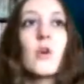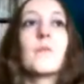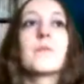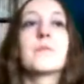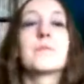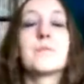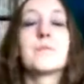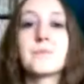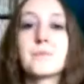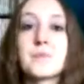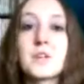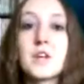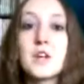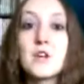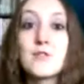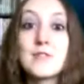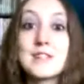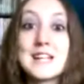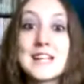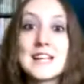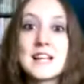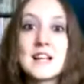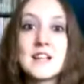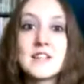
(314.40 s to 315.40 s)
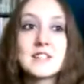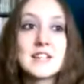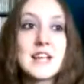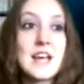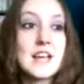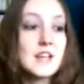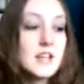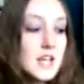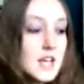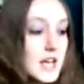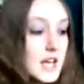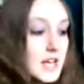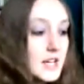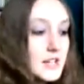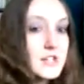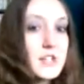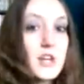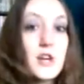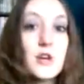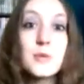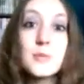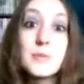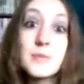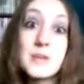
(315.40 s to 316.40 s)
gone ridiculous again.
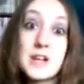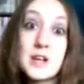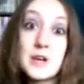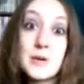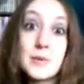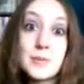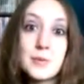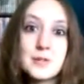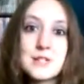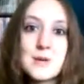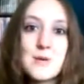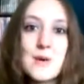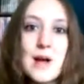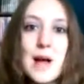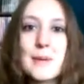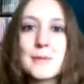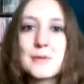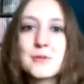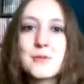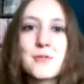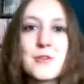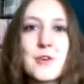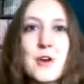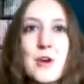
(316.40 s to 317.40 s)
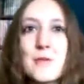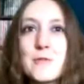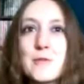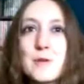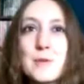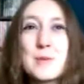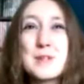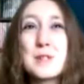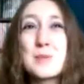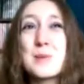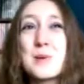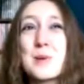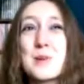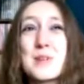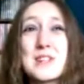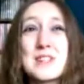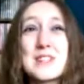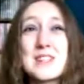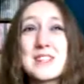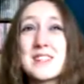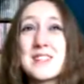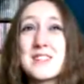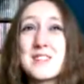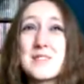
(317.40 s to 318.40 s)
So, you know, we'll see what happens with Kofi, but to be
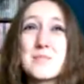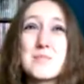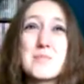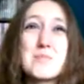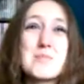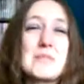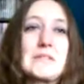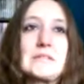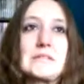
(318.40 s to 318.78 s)
honest, he's,